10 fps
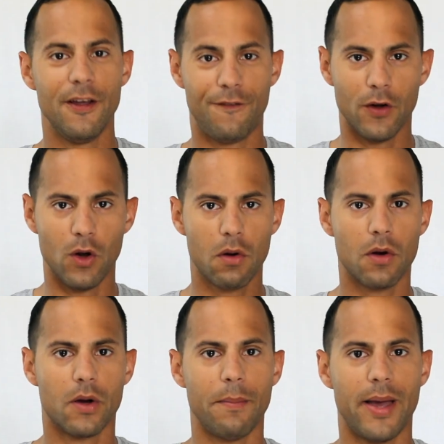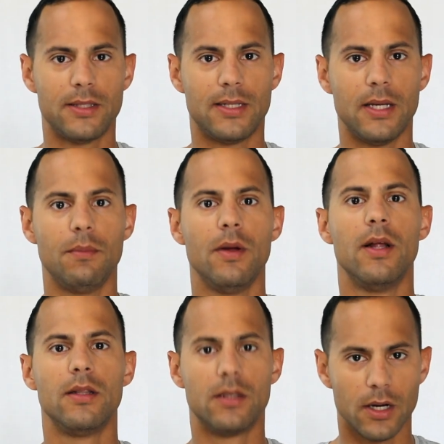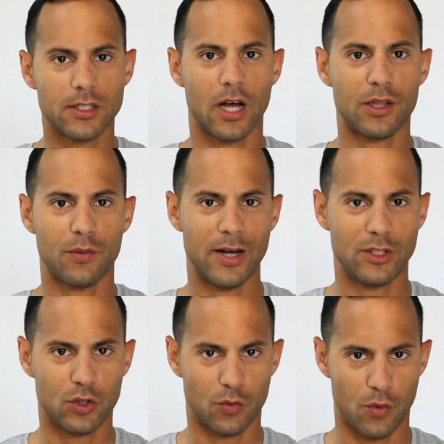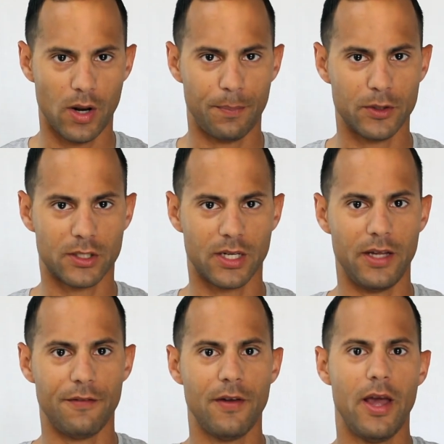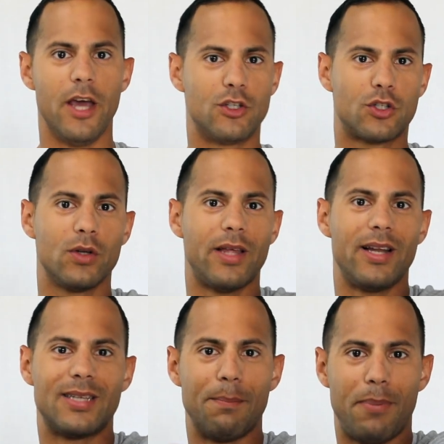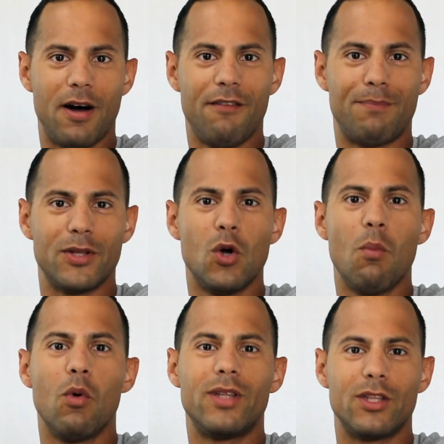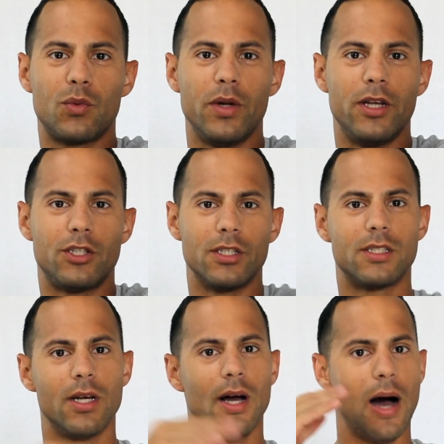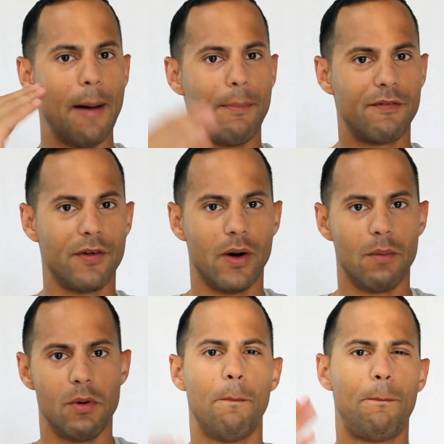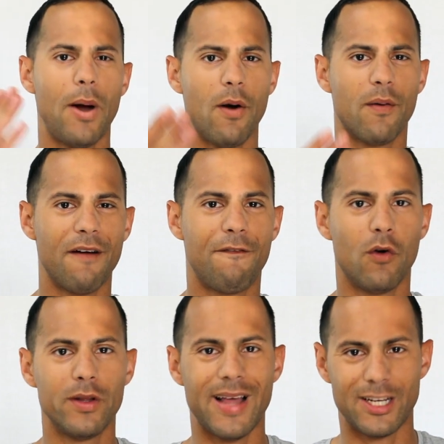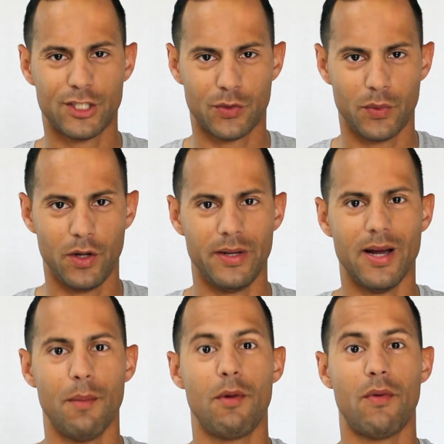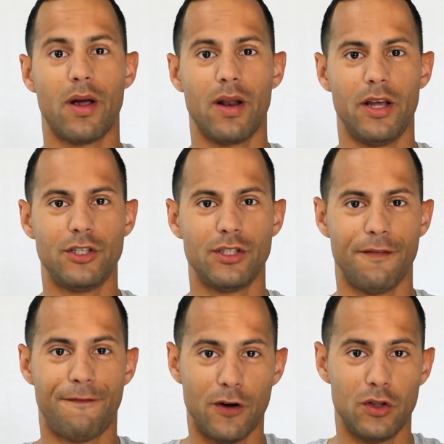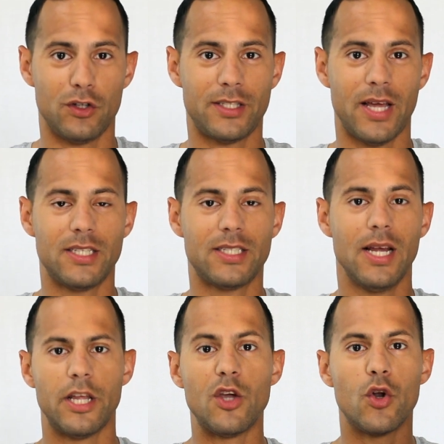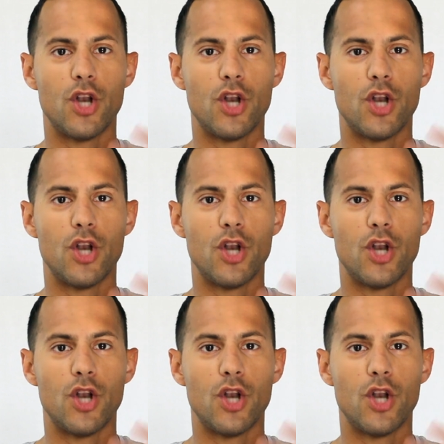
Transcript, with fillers: If your local command team does authorize you to roll up your sleeve, ensure that it's above but no more than three inches above your elbow. In paragraph 4-3 in the Army regulation, it further states that you are